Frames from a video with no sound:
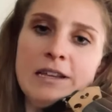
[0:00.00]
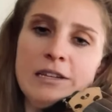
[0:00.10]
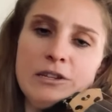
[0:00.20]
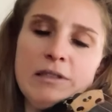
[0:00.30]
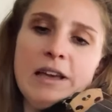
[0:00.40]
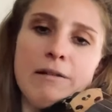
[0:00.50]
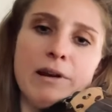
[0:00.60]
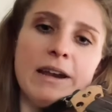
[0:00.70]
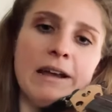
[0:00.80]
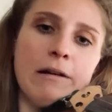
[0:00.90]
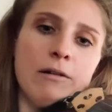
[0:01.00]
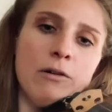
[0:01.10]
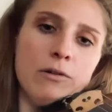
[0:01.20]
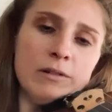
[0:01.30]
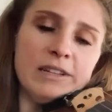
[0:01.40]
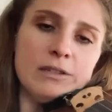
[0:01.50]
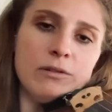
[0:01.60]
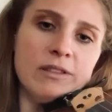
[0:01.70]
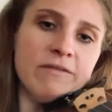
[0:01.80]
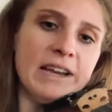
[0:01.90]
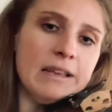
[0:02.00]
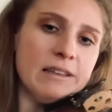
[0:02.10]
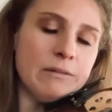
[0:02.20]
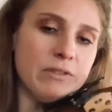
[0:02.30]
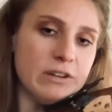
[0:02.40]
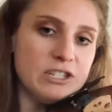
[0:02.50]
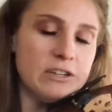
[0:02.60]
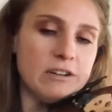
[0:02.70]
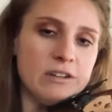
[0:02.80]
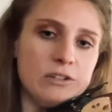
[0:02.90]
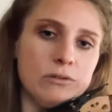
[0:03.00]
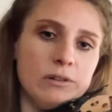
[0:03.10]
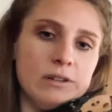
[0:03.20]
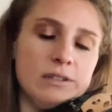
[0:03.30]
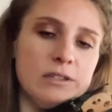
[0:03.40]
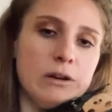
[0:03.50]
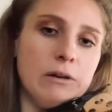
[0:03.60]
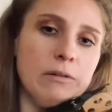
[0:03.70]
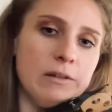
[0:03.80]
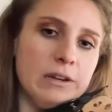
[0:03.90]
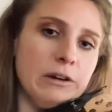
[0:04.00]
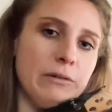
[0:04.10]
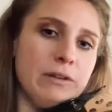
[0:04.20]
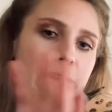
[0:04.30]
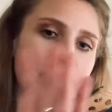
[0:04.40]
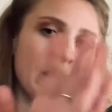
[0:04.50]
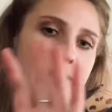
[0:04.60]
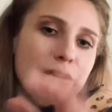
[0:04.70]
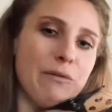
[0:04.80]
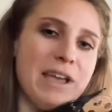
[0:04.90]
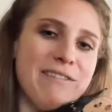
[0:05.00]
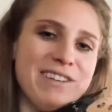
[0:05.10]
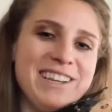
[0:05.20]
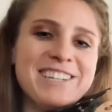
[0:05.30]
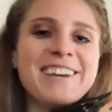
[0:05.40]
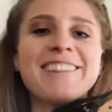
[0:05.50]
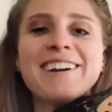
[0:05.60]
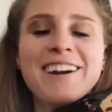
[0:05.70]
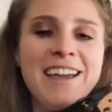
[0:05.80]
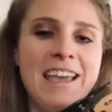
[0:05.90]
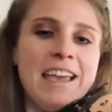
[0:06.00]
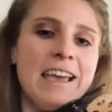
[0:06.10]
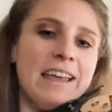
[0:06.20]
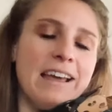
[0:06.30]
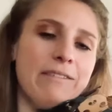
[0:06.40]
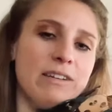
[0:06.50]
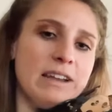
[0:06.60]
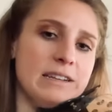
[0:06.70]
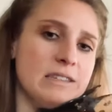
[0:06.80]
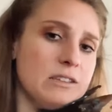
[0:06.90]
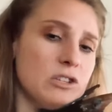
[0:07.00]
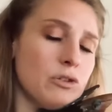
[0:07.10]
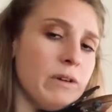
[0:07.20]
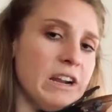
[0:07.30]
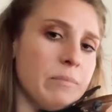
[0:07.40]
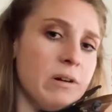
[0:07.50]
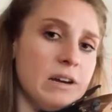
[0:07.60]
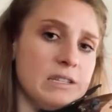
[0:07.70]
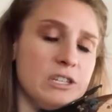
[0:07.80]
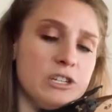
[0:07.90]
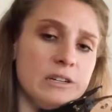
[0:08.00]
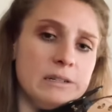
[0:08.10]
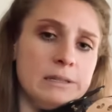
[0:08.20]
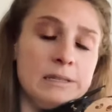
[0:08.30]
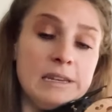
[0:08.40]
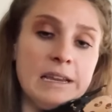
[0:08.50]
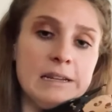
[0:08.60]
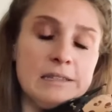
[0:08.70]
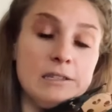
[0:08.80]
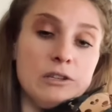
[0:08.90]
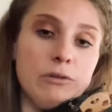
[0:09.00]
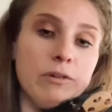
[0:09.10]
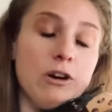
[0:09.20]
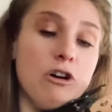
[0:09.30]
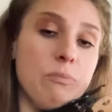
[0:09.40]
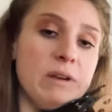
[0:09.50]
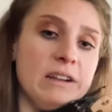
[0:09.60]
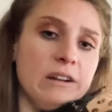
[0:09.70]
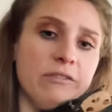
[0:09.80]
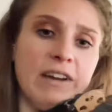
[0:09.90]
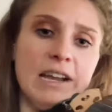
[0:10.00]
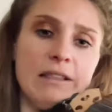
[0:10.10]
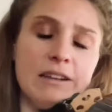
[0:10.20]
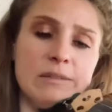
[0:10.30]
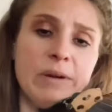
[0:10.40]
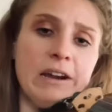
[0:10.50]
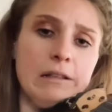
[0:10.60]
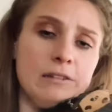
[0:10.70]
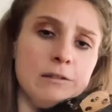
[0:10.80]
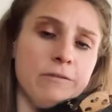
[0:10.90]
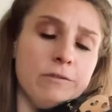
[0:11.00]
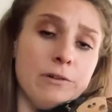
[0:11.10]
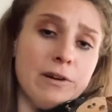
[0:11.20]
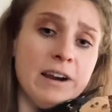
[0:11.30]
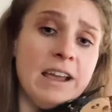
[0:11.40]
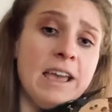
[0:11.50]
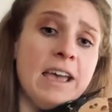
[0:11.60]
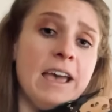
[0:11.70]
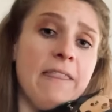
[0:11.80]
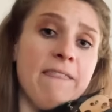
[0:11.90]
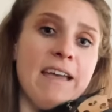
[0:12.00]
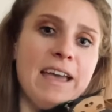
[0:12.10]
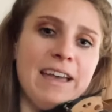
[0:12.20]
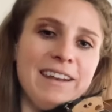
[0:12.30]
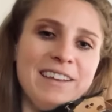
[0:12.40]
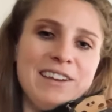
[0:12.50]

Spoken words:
do that right now. Let's hold the violin with our chin on our shoulders, so we can all wave at each other and have a nice square posture and stance, so we're open and our violin is parallel to the floor. And then